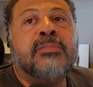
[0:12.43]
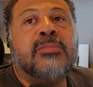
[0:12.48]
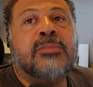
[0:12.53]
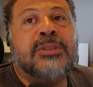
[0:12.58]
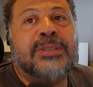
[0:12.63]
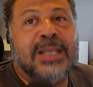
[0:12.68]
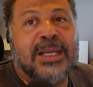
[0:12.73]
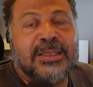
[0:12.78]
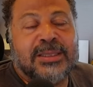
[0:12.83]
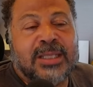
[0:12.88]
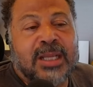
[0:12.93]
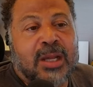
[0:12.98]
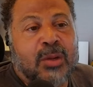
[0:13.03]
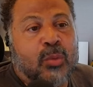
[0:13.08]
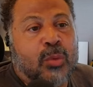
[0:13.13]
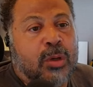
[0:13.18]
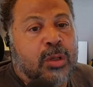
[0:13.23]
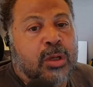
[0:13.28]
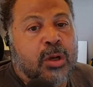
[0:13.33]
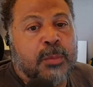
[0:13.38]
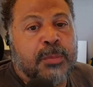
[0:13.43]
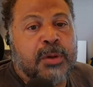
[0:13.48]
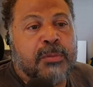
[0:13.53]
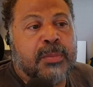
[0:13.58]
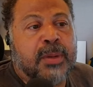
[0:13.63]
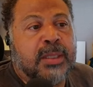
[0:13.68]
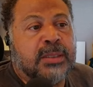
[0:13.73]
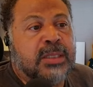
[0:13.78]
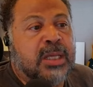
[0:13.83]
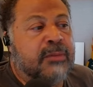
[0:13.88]
does not work. I hope
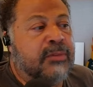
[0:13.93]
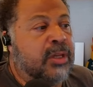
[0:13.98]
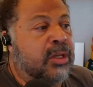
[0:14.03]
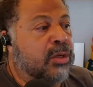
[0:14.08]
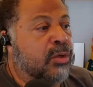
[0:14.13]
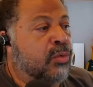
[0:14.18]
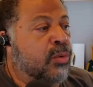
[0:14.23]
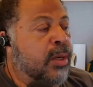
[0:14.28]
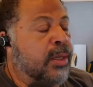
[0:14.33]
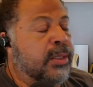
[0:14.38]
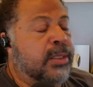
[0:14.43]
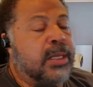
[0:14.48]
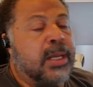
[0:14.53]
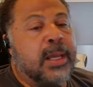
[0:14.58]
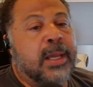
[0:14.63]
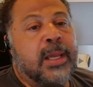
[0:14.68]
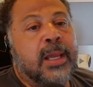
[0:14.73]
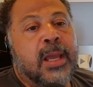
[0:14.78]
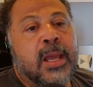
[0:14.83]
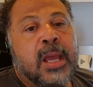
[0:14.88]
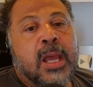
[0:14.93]
everybody's having a great day.